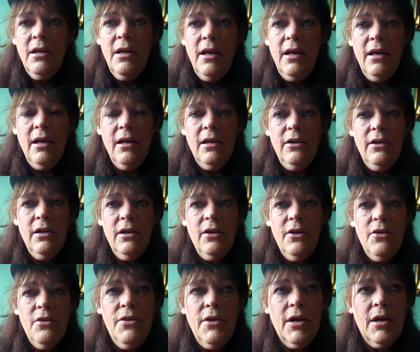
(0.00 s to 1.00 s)
And
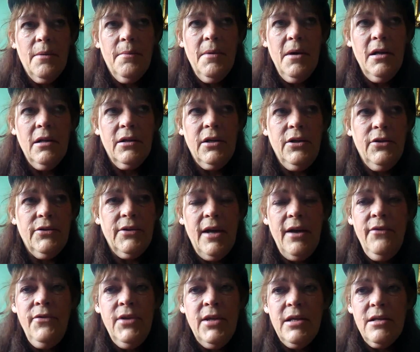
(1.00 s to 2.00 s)
there are molecules,
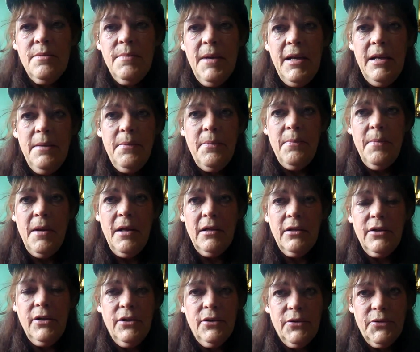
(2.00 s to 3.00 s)
everything's made up of
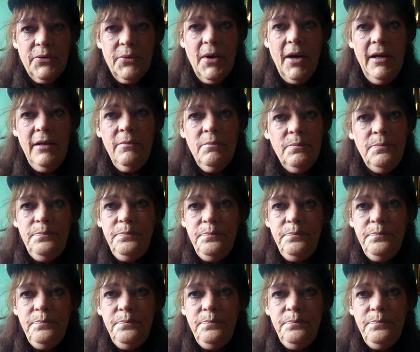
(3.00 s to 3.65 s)
molecules, right?